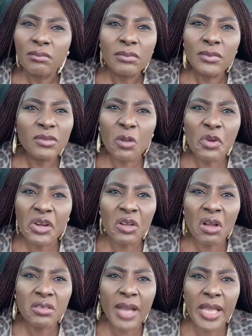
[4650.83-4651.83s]
You will be
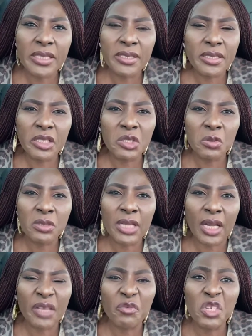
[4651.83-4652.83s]
recognized in his own
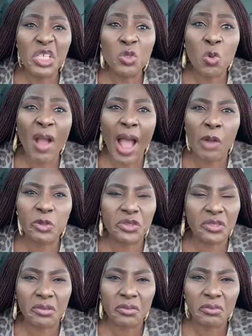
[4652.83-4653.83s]
town, even his own
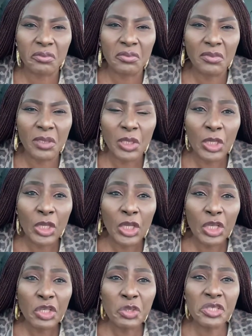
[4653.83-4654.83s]
house.
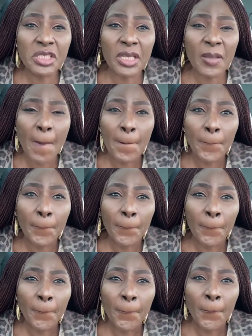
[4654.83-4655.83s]
You see?
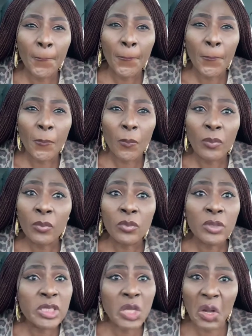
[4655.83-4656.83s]

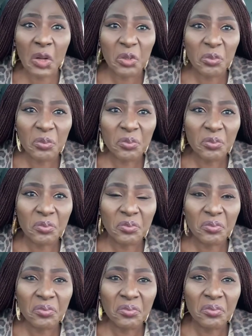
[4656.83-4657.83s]
No.
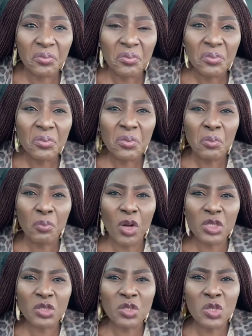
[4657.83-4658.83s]

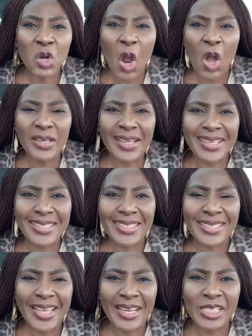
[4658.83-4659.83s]
But God
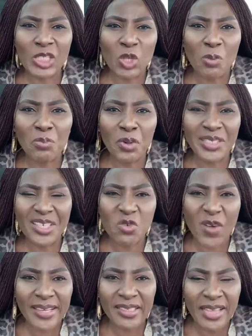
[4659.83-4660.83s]
is healing somebody
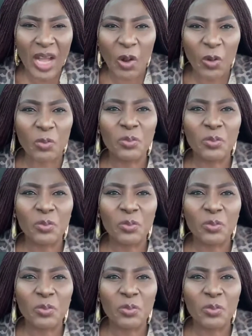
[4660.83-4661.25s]
right now.